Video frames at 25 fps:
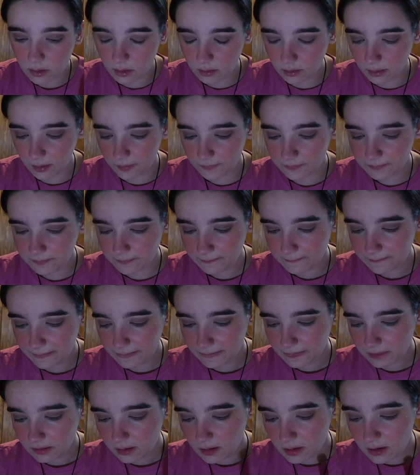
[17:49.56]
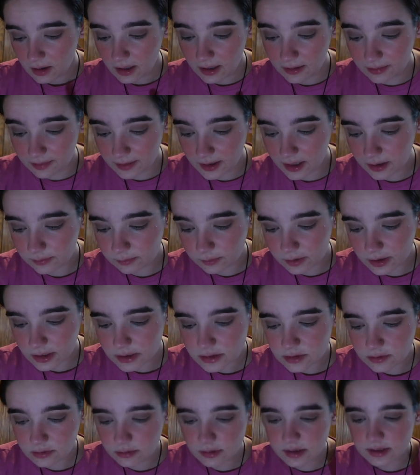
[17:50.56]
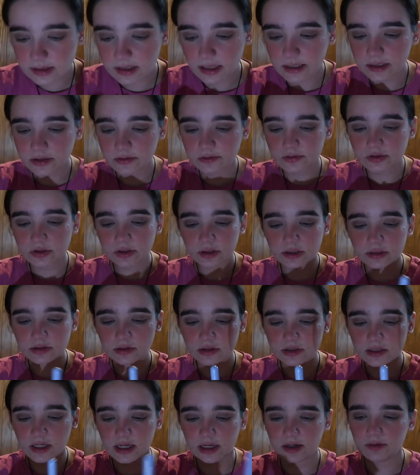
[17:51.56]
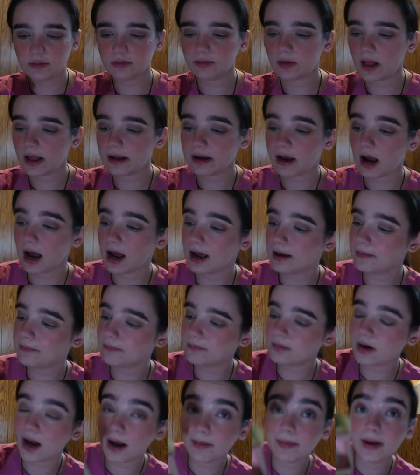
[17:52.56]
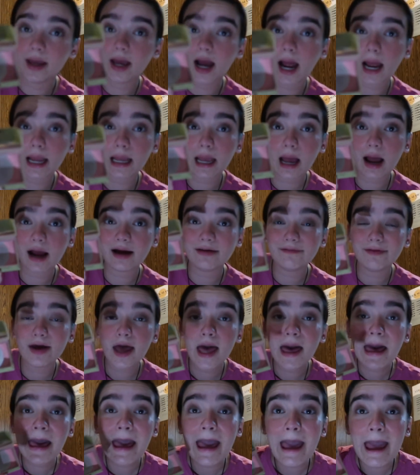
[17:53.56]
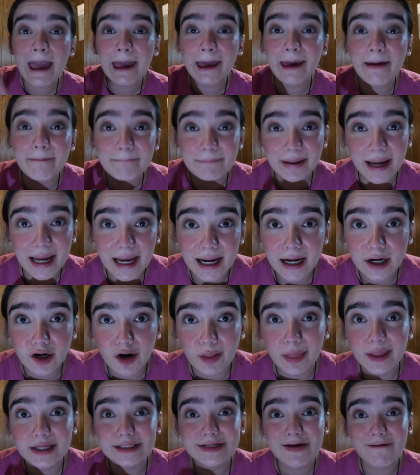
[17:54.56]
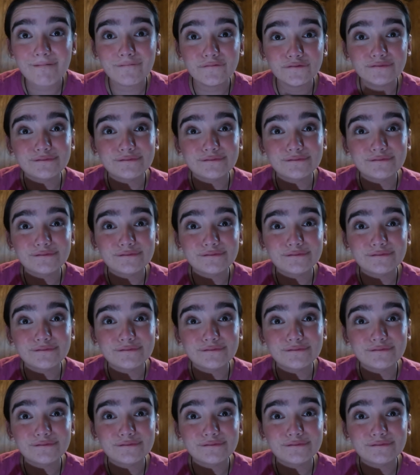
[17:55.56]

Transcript: Okay. And then what I do is I usually just take, like, I'm, I'm, I, I've hit pan on this